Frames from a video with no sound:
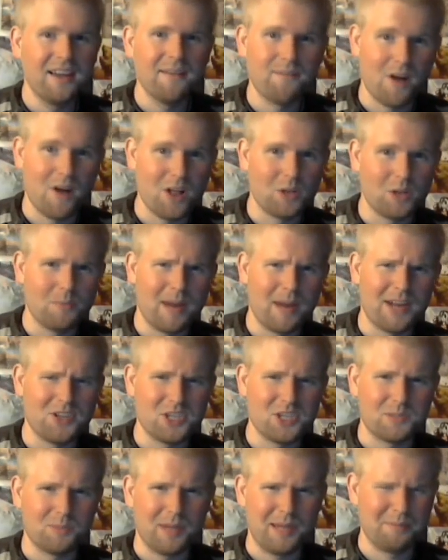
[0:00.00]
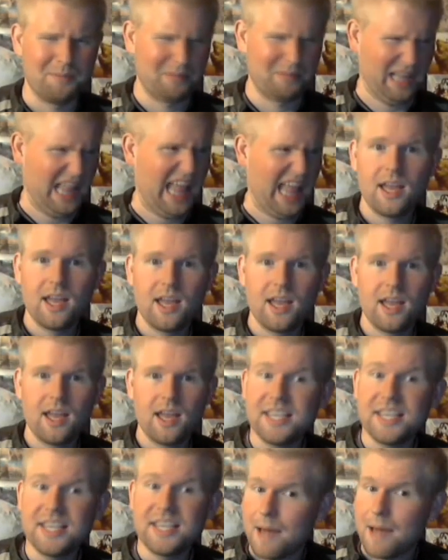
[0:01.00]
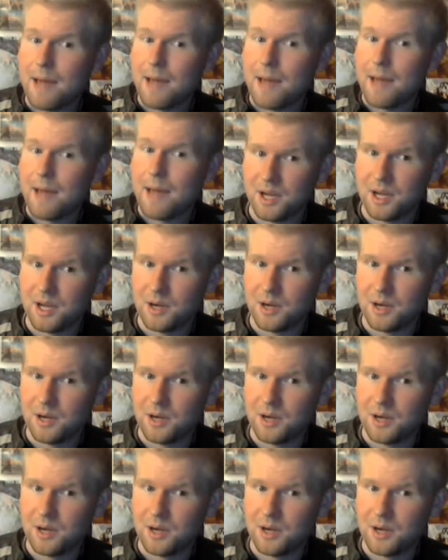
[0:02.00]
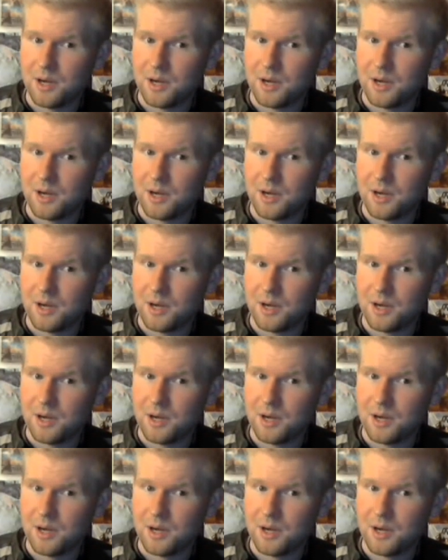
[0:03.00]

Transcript: followed by just plain blah. This episode, as you